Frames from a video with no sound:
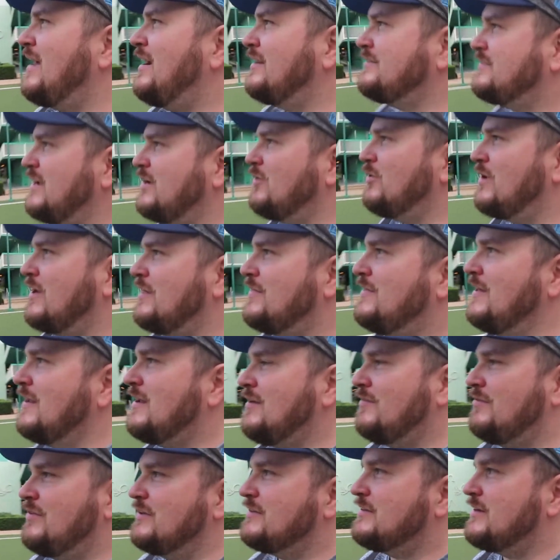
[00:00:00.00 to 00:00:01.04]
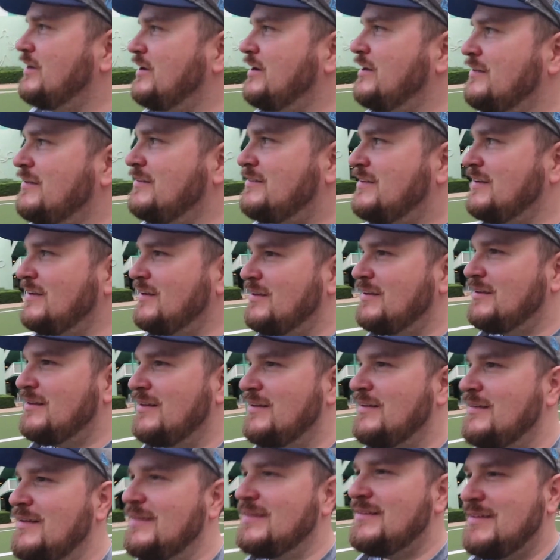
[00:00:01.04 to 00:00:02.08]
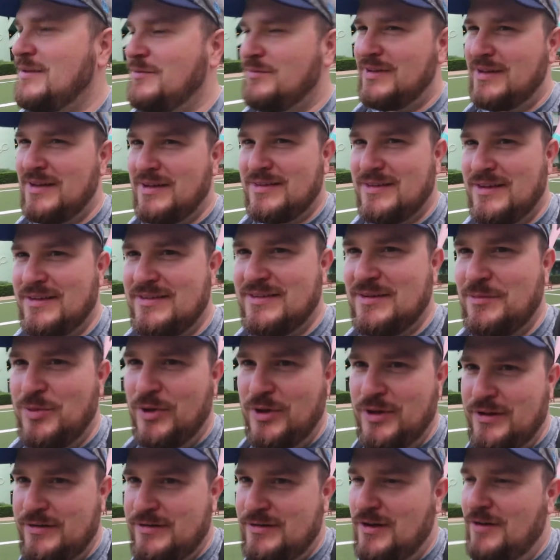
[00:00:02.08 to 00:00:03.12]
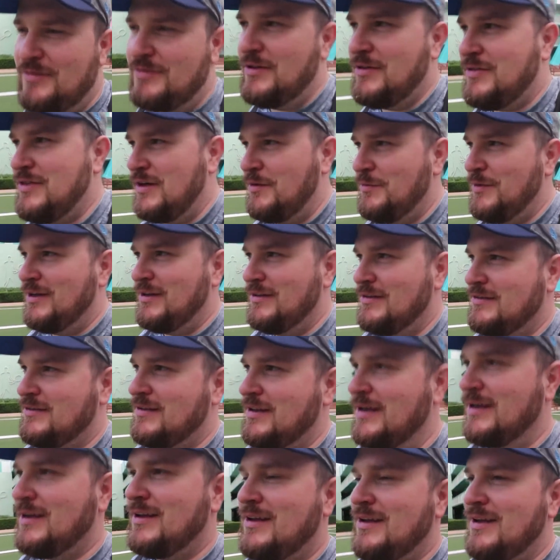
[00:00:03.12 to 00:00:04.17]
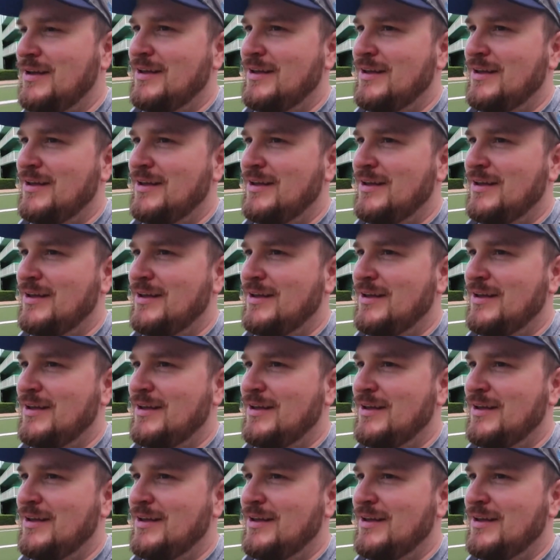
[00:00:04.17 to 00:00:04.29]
I'll tell you what I think of this area. This seems like the simplest of the themings. Like,